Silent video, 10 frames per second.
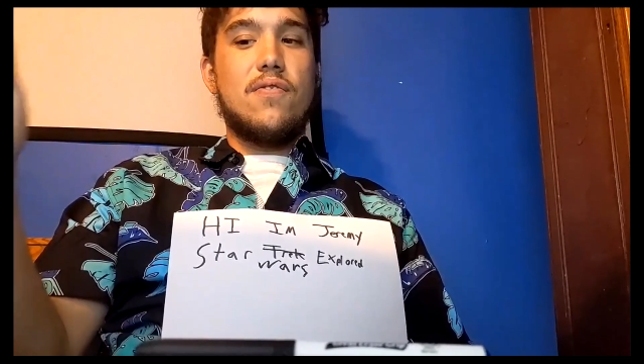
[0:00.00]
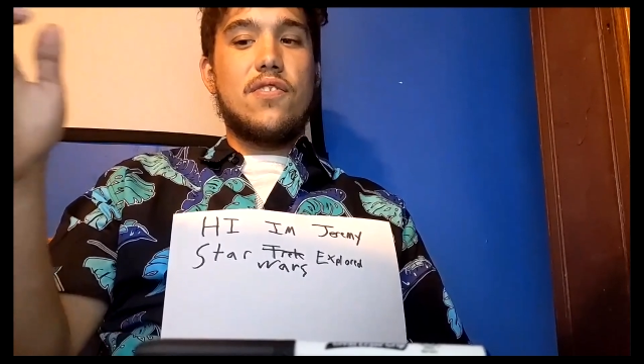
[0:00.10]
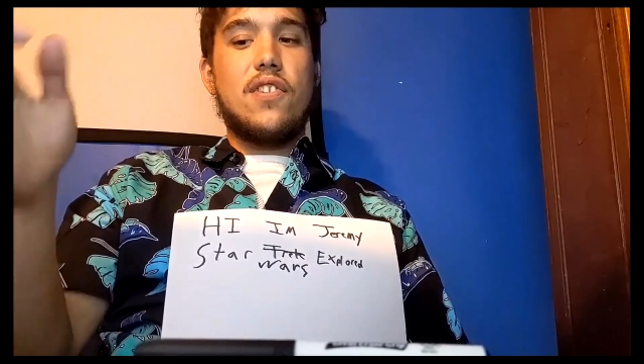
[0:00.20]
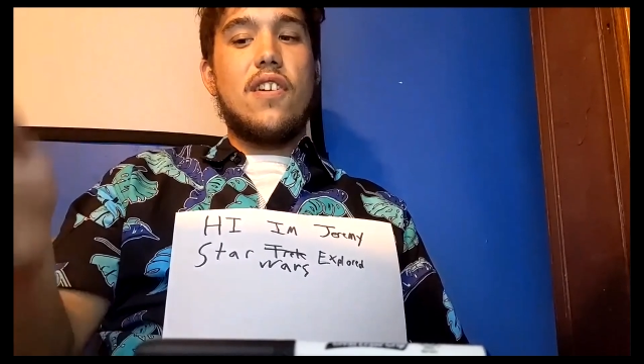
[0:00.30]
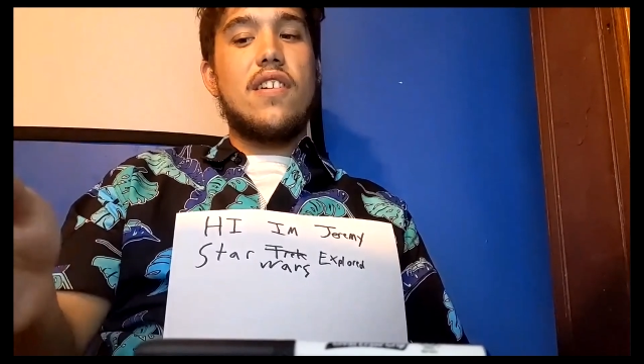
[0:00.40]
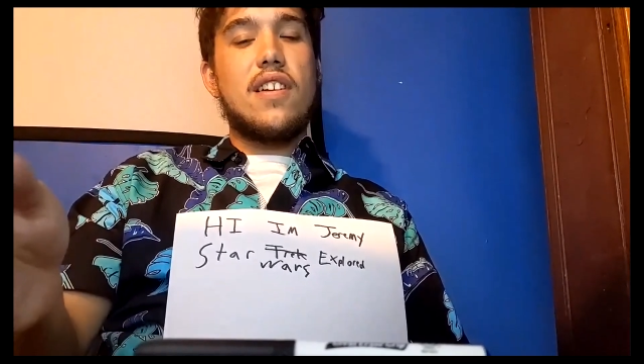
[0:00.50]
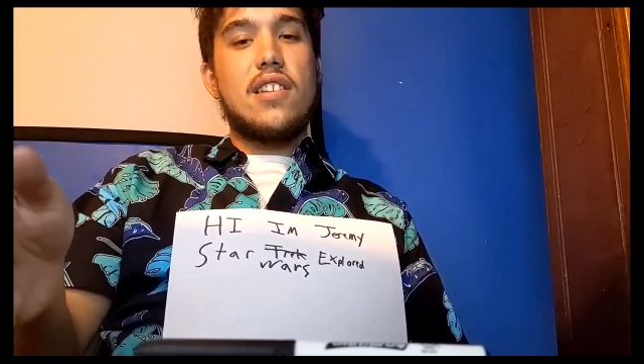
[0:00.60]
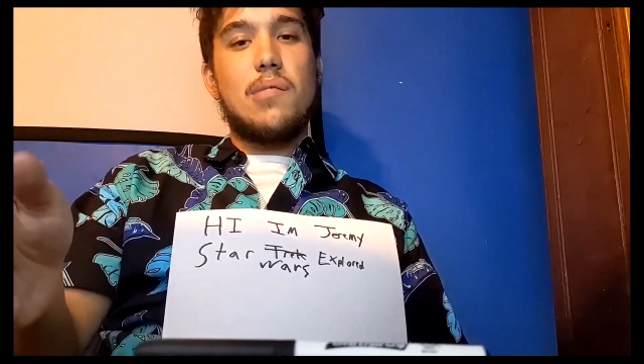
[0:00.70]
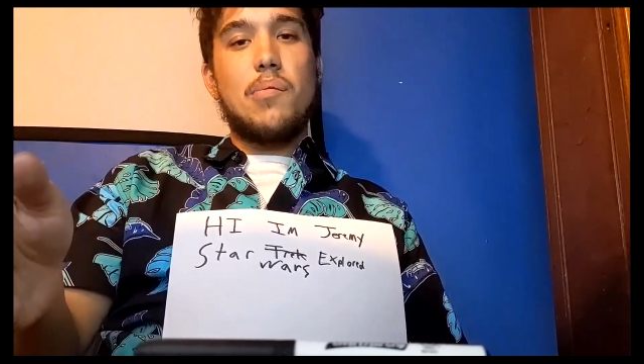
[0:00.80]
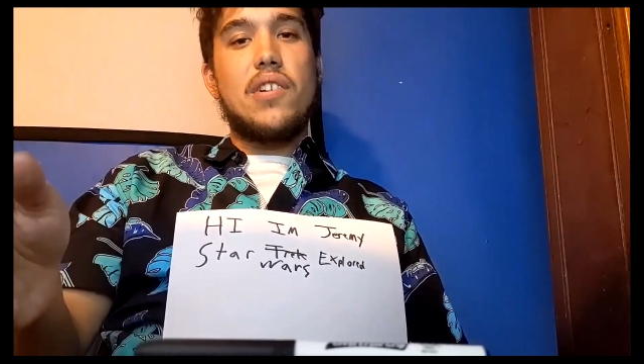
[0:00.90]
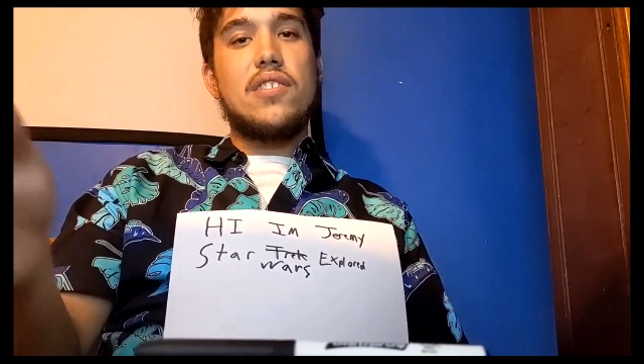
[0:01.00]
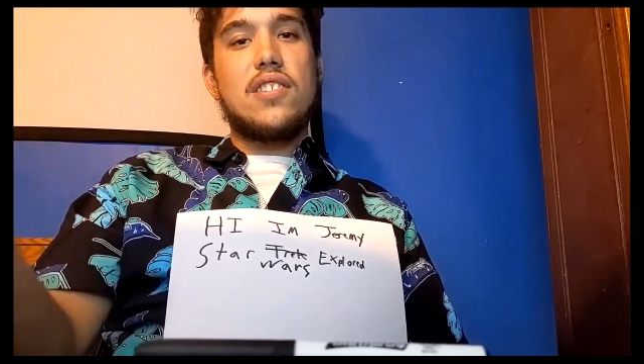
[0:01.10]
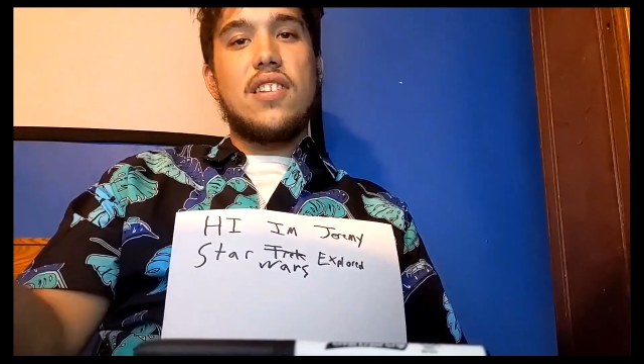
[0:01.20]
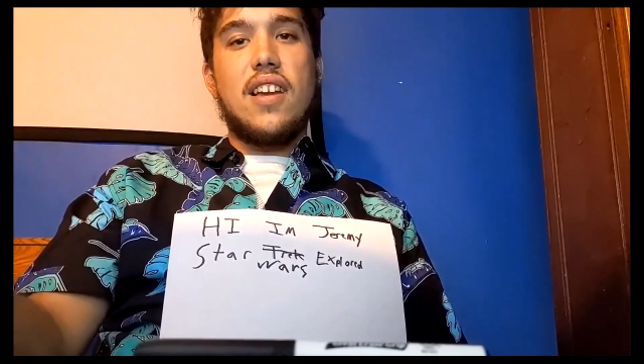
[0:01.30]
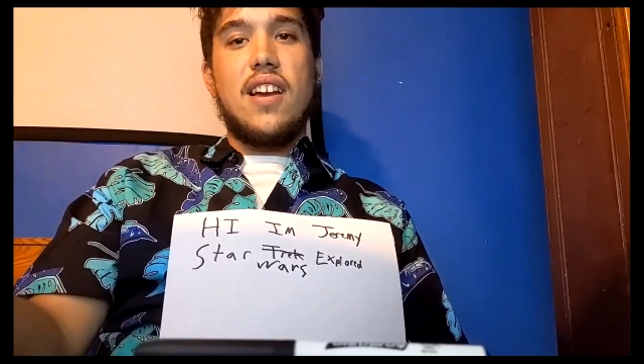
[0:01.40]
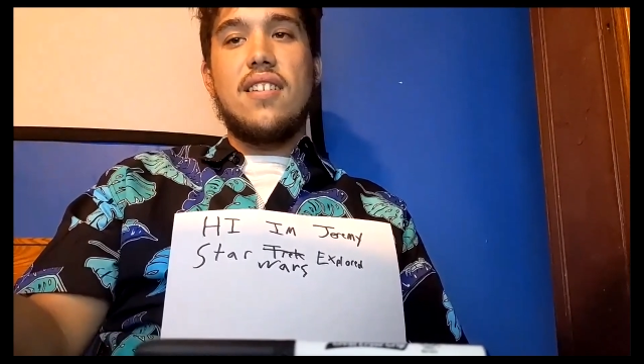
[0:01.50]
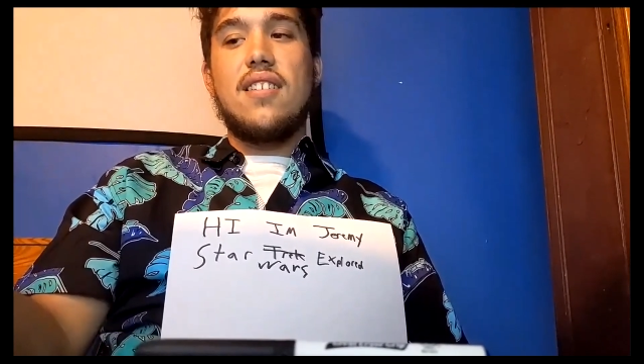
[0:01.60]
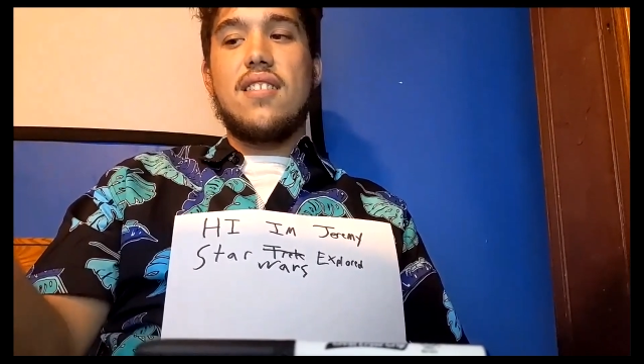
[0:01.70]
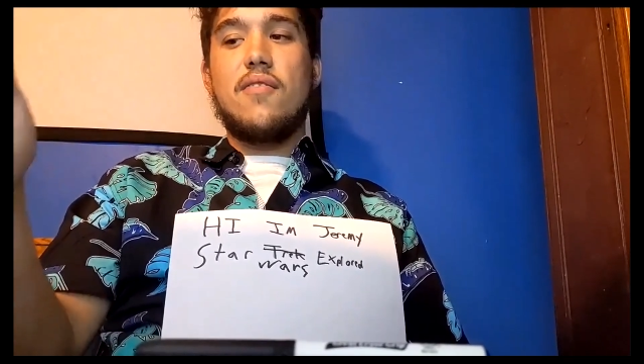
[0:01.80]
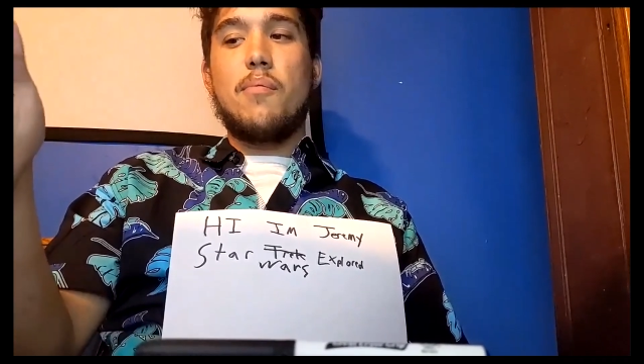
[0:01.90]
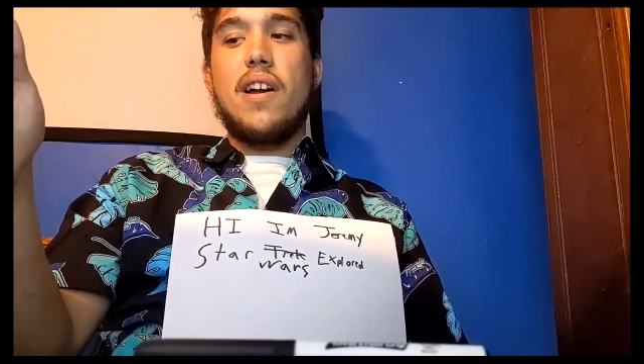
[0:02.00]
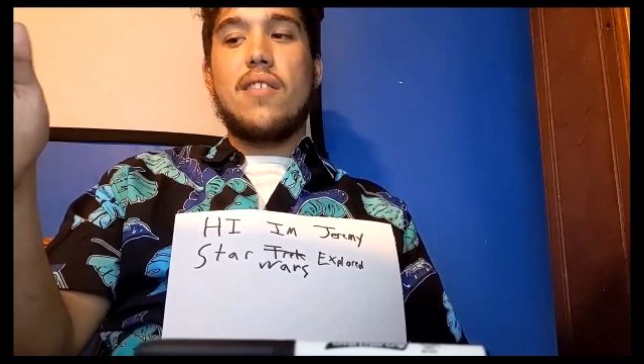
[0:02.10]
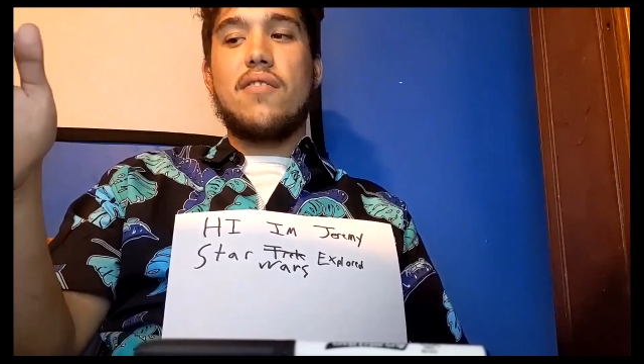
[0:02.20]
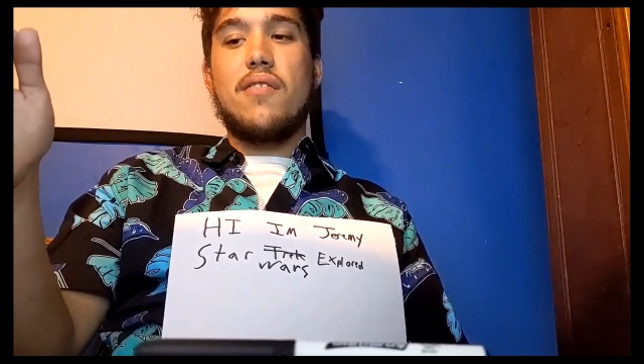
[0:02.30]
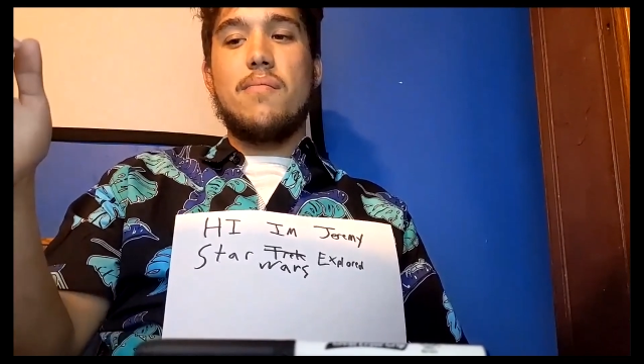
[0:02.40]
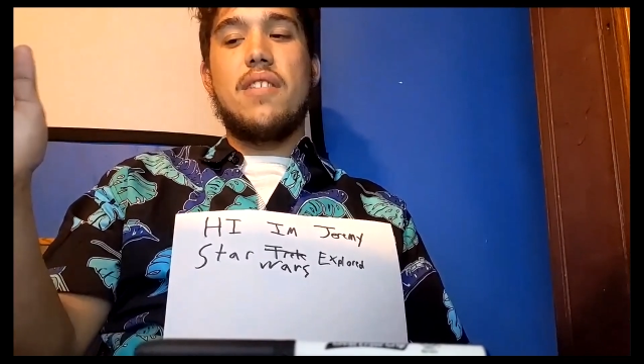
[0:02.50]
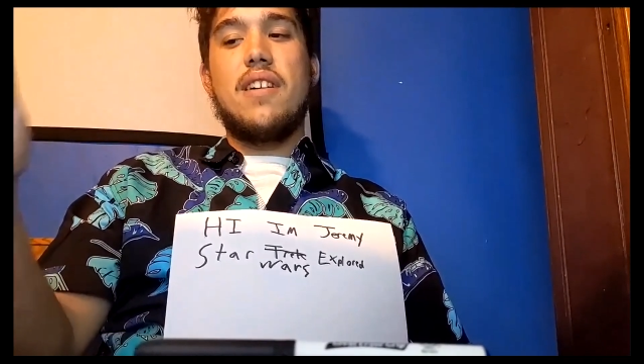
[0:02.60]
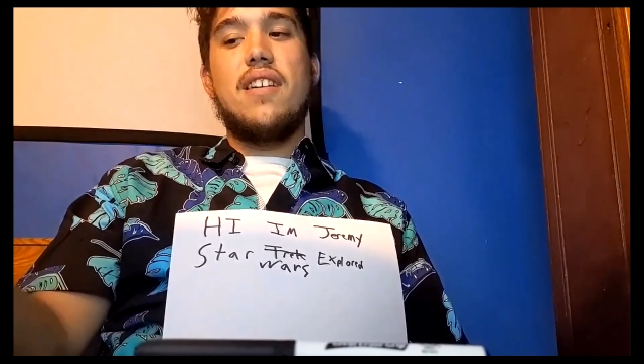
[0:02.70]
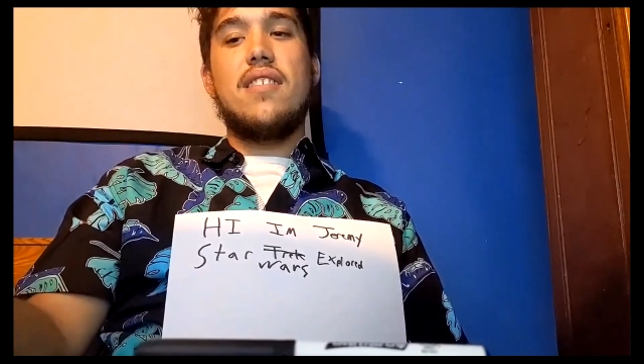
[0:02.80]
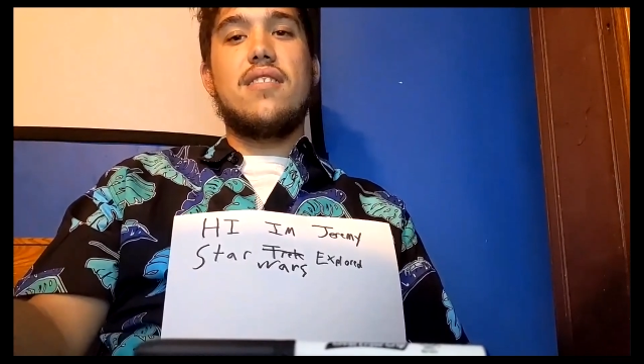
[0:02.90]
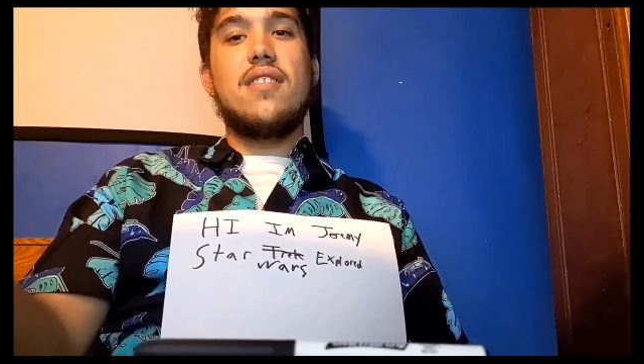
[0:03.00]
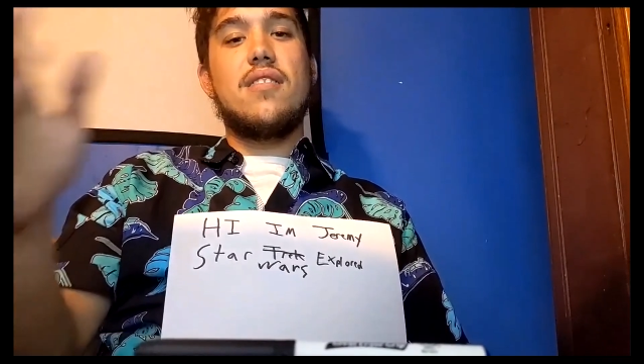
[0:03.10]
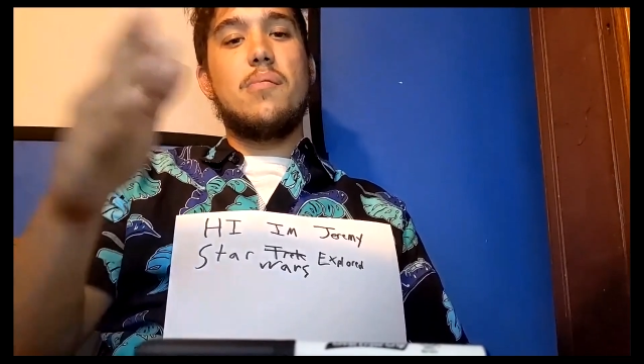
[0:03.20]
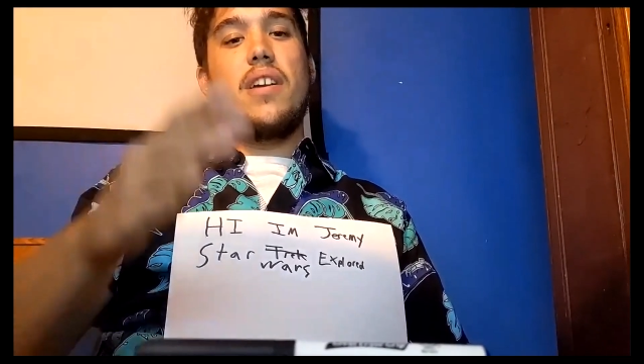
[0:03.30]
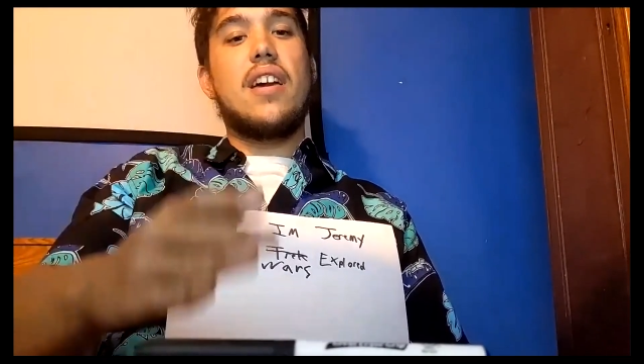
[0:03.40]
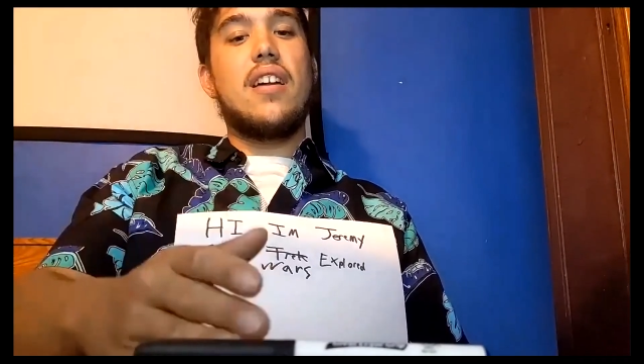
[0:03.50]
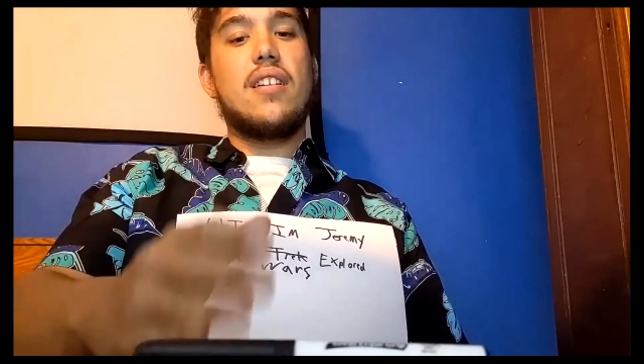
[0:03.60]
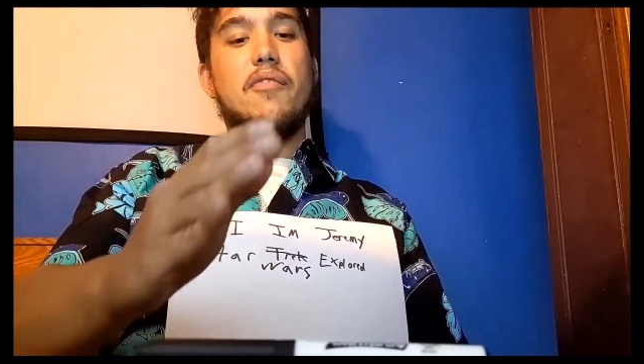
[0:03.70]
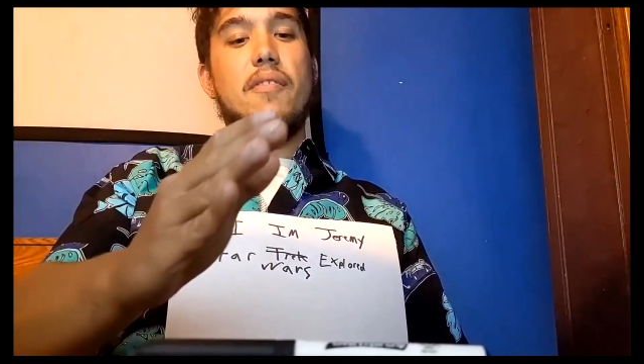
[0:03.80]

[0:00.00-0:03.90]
starting in the middle to the end and then back from the end to the beginning,